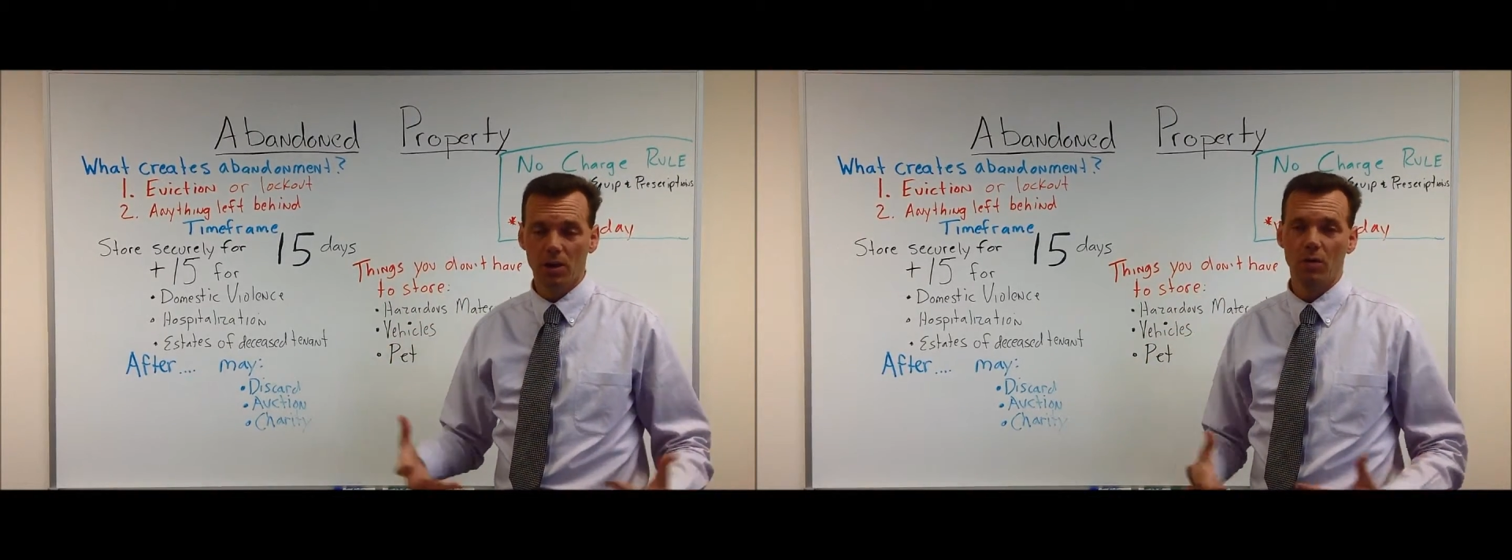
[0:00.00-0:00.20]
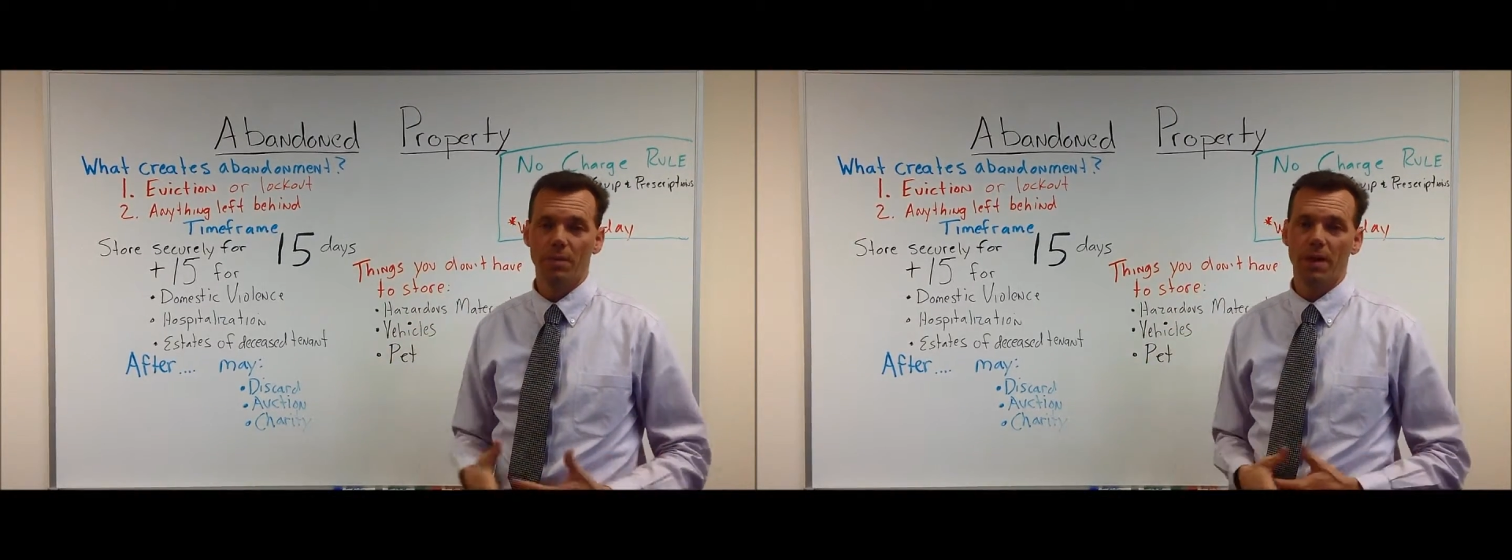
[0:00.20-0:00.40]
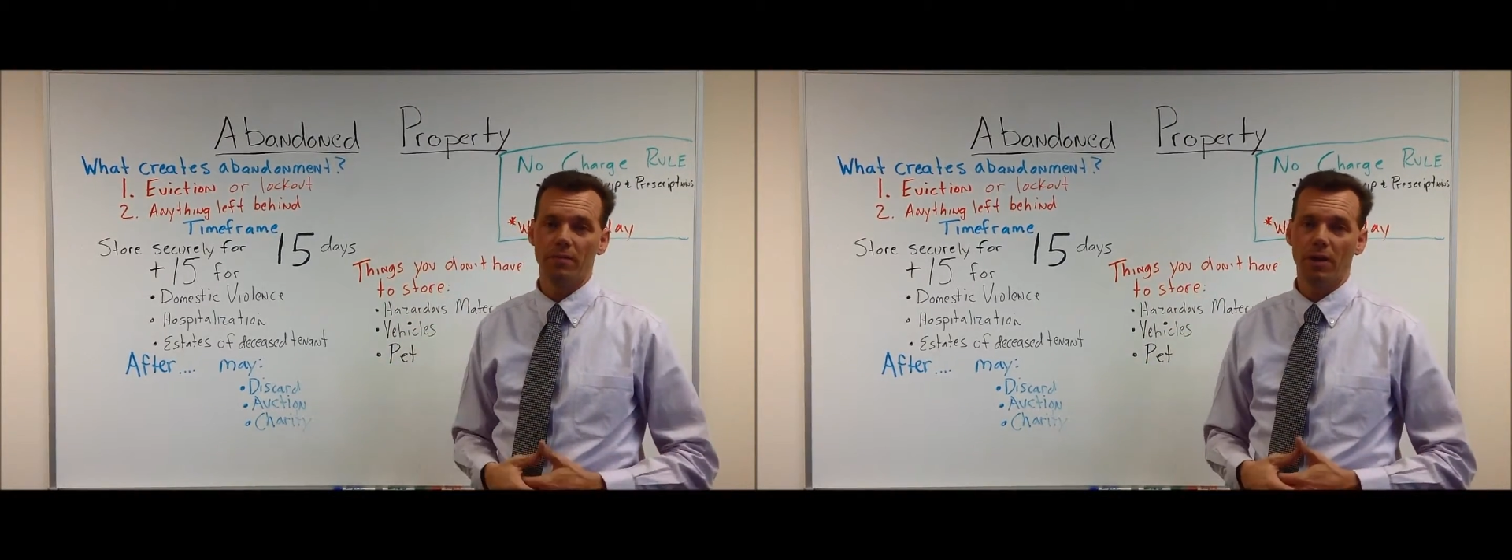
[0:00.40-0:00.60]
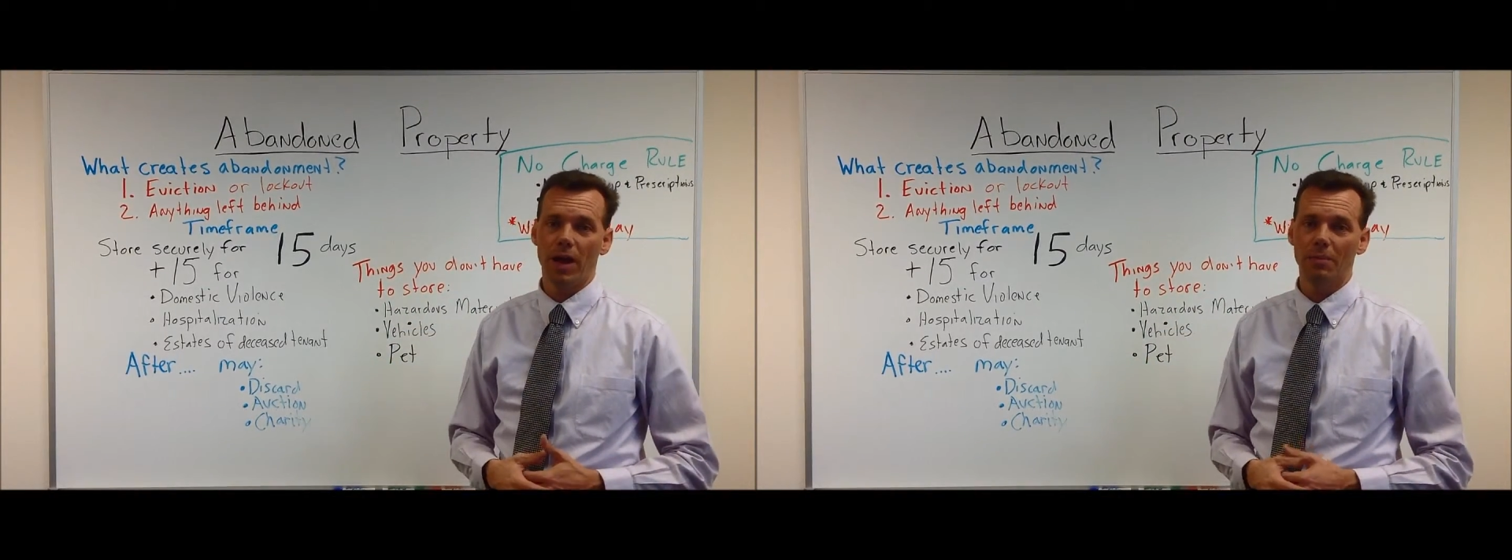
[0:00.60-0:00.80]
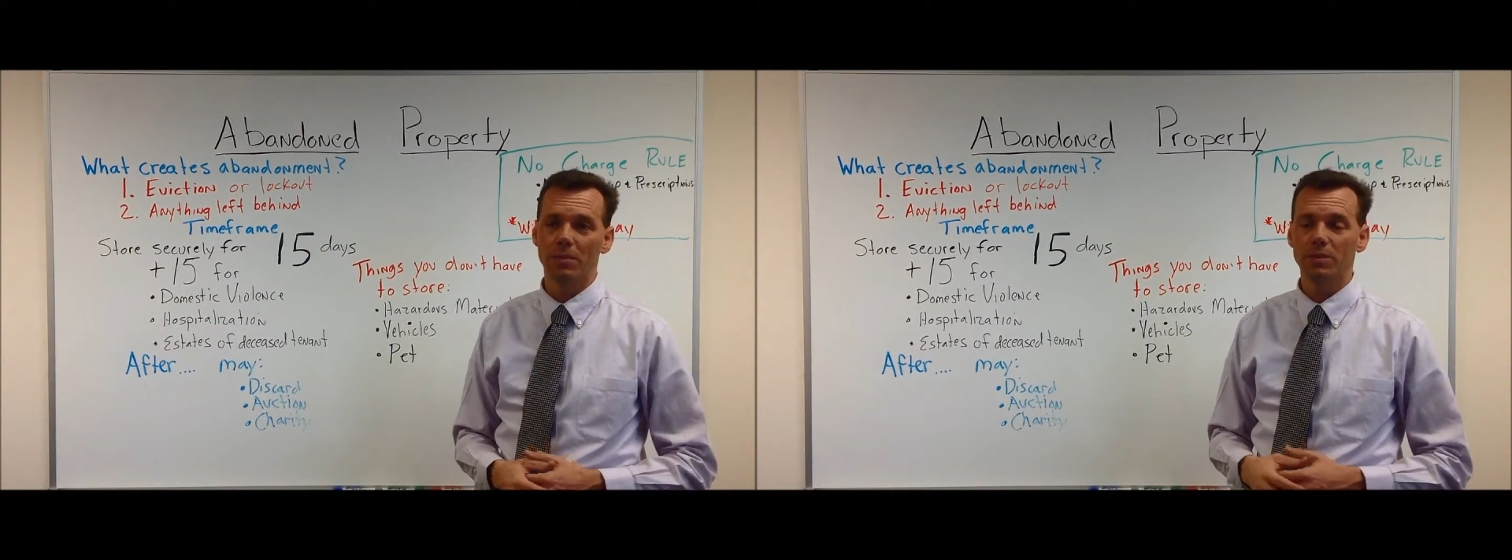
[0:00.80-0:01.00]
hope that never
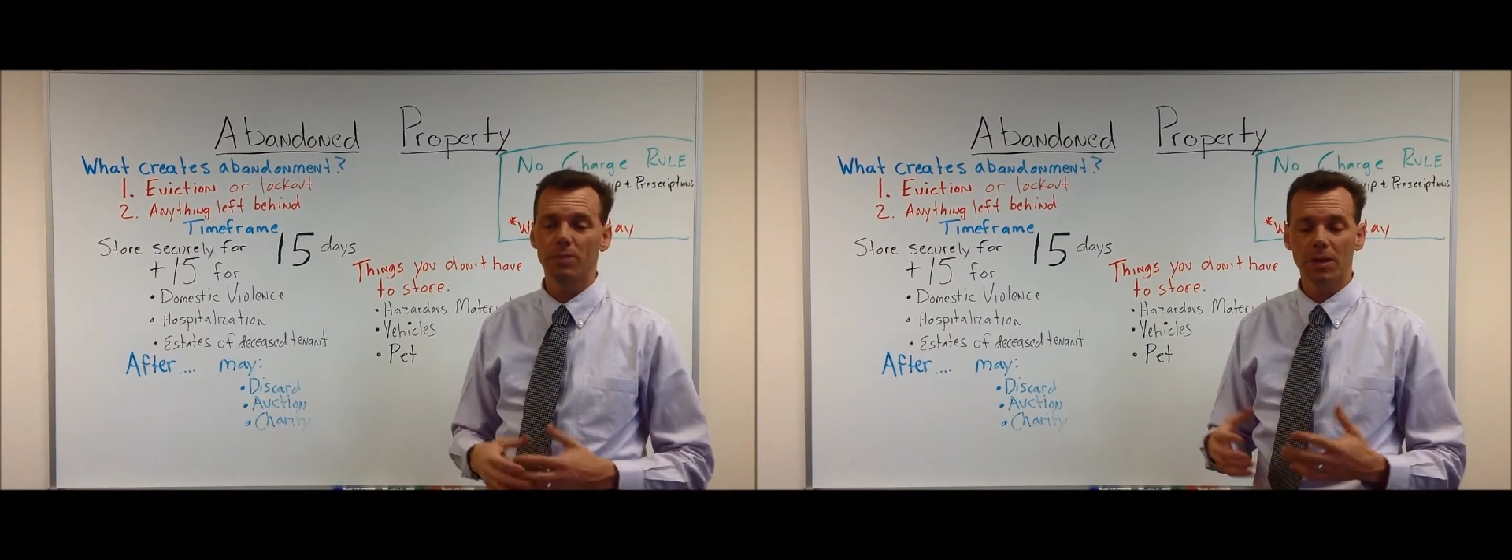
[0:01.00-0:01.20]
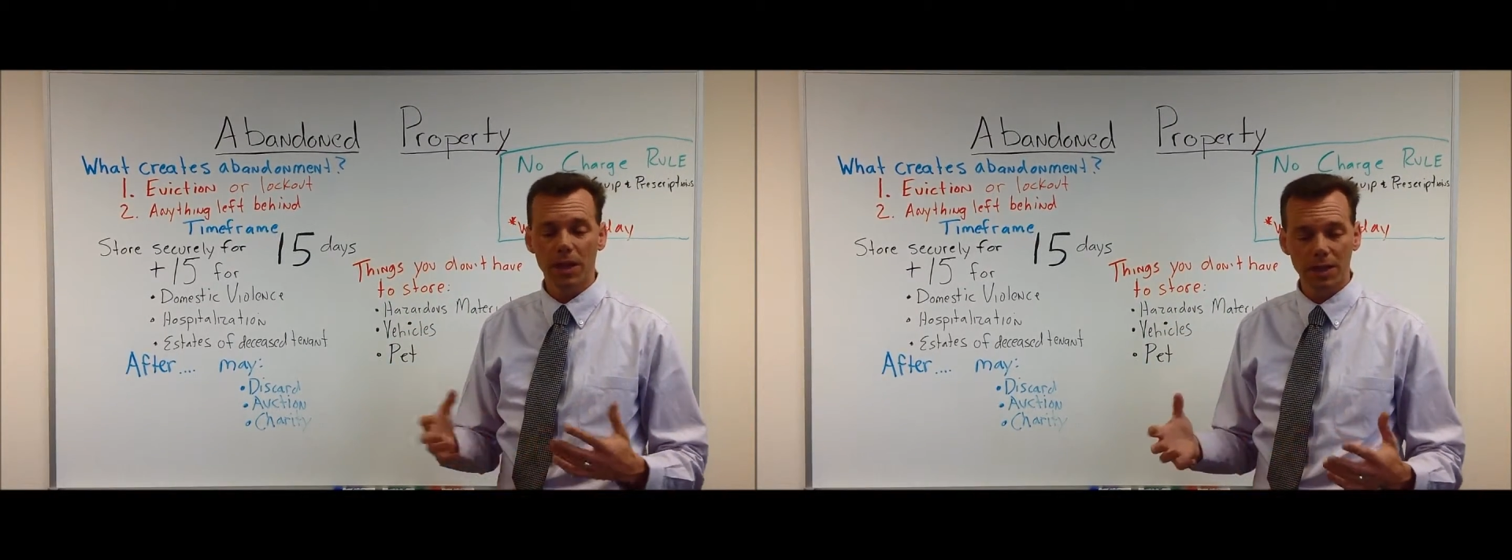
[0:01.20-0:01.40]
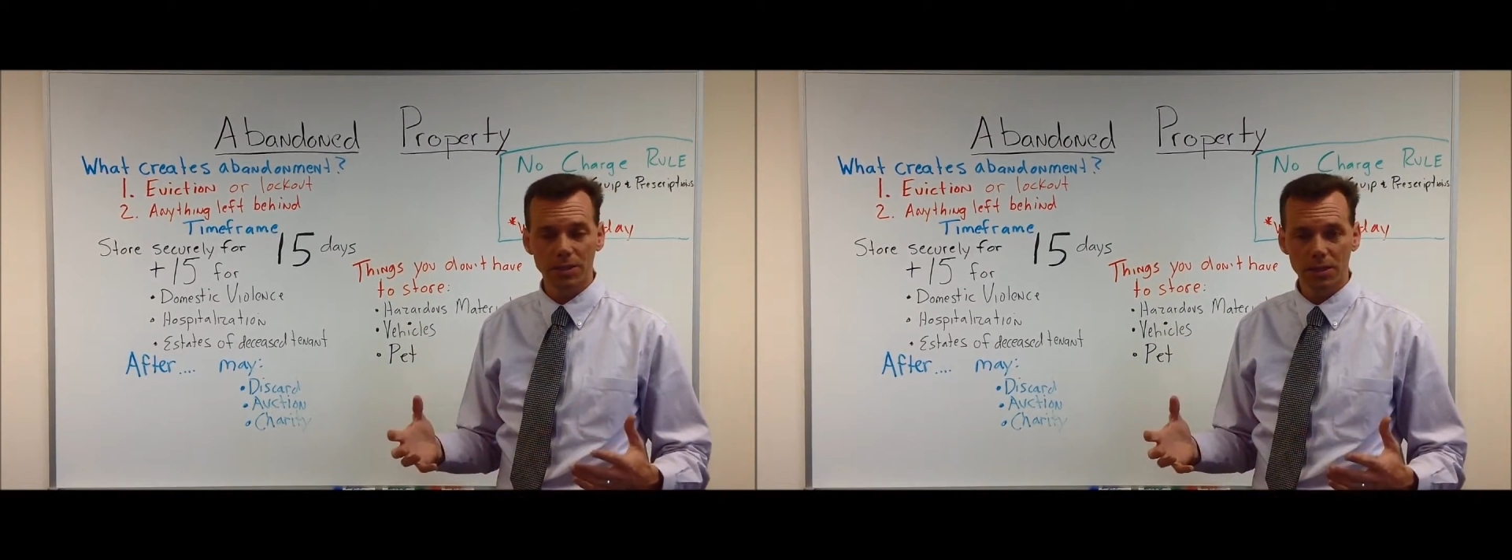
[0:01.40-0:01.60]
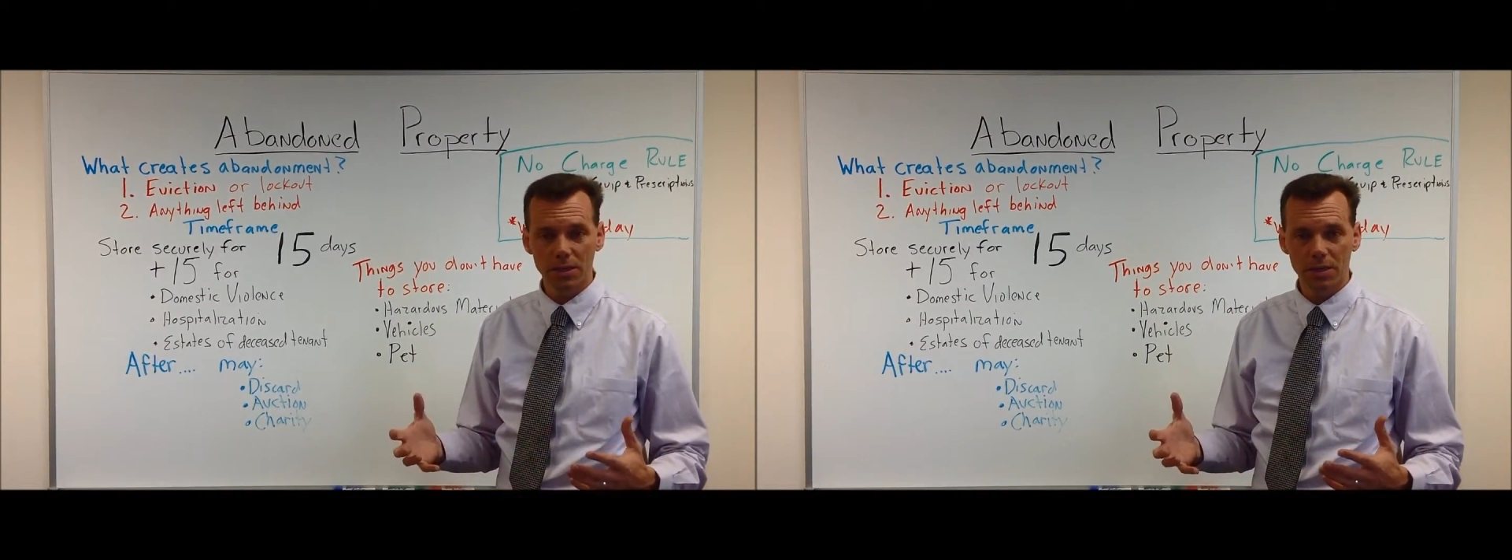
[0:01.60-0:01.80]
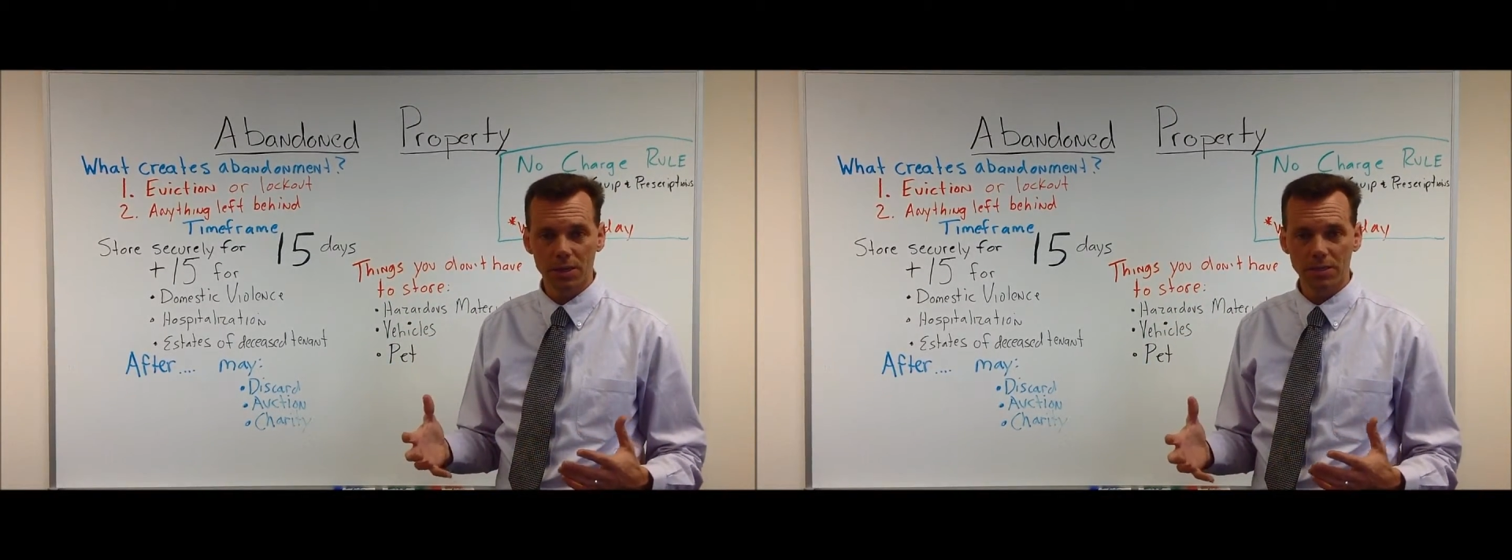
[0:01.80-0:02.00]
happens, but occasionally
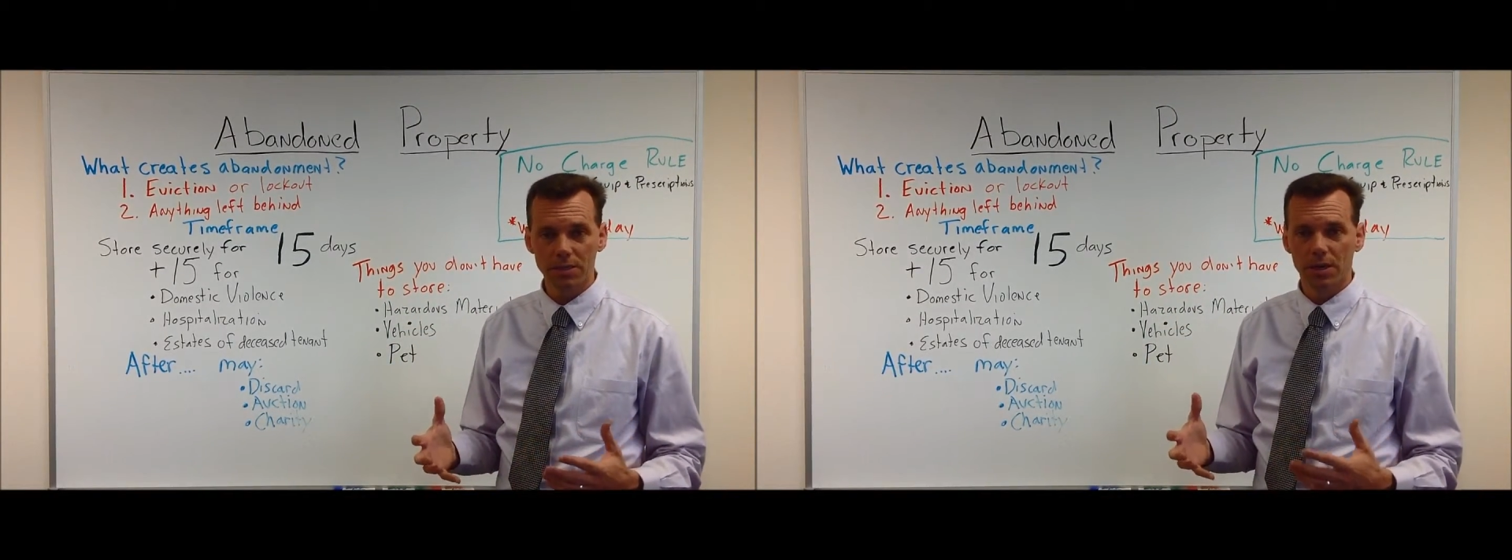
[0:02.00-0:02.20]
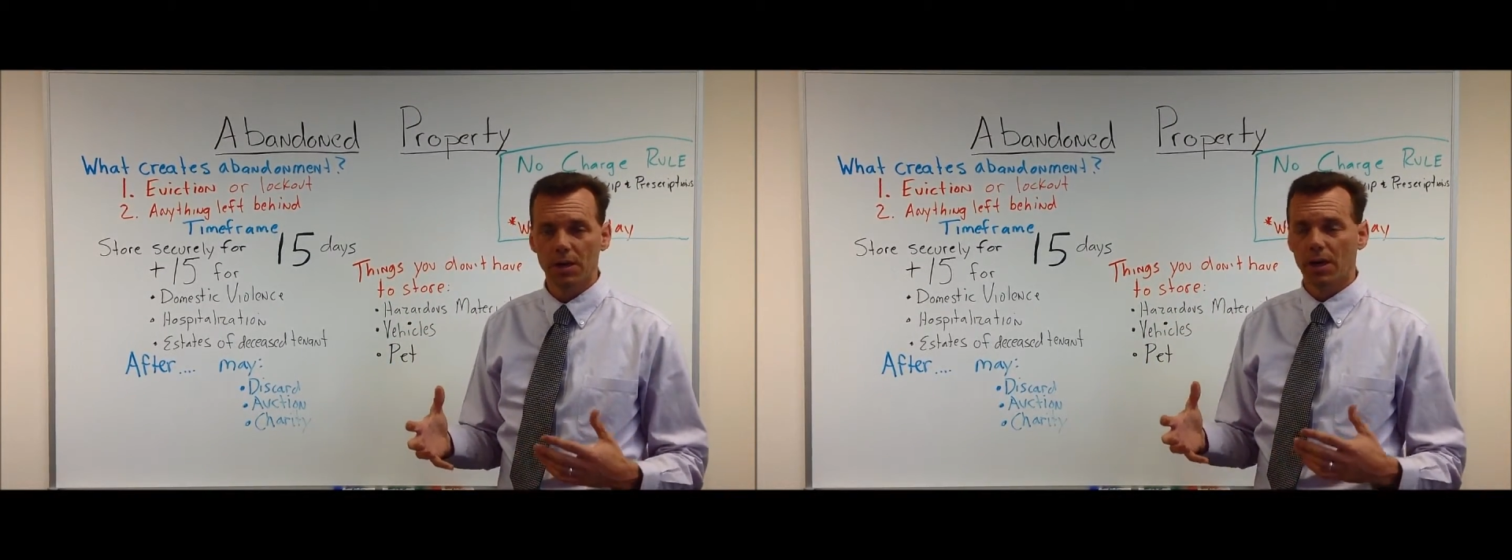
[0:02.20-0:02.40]
it does.